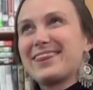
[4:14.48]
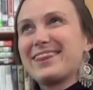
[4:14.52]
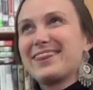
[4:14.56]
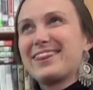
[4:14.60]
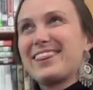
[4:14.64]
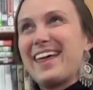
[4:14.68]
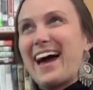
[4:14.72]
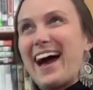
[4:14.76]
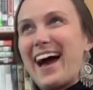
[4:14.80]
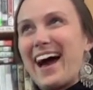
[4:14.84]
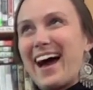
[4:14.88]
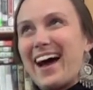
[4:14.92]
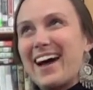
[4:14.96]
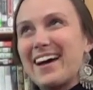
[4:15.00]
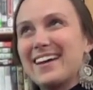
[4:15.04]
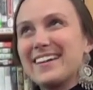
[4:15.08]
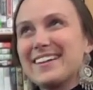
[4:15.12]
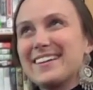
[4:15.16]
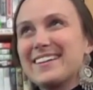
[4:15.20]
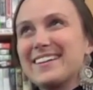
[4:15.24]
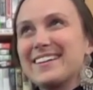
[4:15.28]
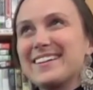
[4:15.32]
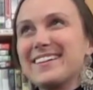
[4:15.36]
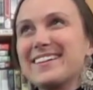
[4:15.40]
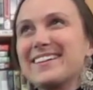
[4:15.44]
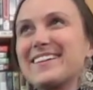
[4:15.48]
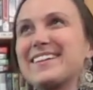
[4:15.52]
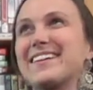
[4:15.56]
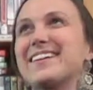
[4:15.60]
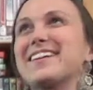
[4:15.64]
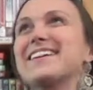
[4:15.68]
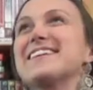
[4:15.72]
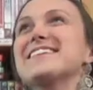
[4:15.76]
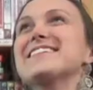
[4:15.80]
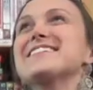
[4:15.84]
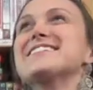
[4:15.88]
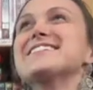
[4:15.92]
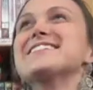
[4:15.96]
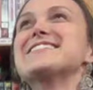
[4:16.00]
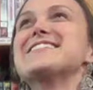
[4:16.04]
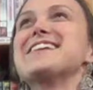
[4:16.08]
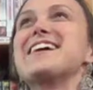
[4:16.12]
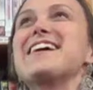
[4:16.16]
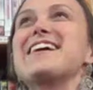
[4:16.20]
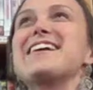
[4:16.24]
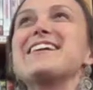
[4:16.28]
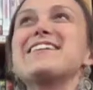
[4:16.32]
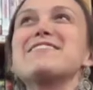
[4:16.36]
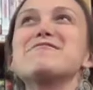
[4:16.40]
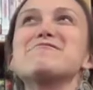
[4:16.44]
That is
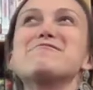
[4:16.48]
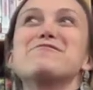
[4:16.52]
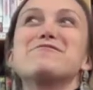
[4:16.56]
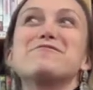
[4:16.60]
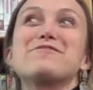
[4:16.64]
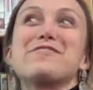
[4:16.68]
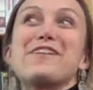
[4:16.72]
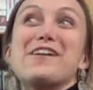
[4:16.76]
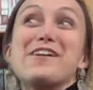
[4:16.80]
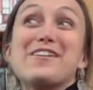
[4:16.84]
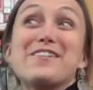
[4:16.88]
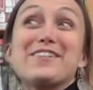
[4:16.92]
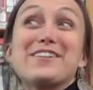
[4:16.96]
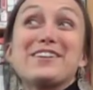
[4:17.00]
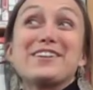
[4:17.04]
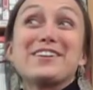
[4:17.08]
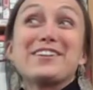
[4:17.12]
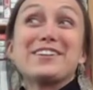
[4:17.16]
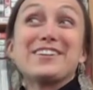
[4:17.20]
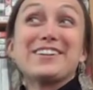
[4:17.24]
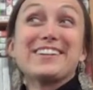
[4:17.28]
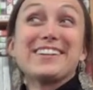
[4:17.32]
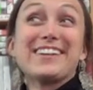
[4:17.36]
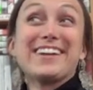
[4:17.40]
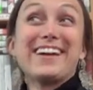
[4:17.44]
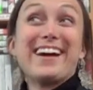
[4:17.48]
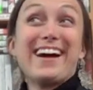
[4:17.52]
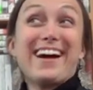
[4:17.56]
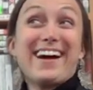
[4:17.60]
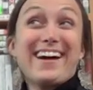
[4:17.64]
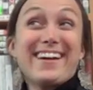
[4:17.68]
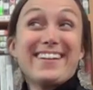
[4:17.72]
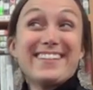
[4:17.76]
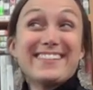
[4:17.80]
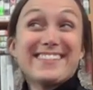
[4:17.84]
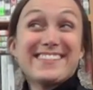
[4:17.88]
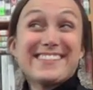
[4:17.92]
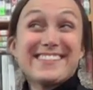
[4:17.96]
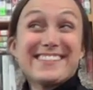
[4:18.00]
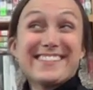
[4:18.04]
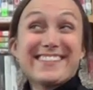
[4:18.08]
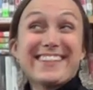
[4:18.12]
a very good guess.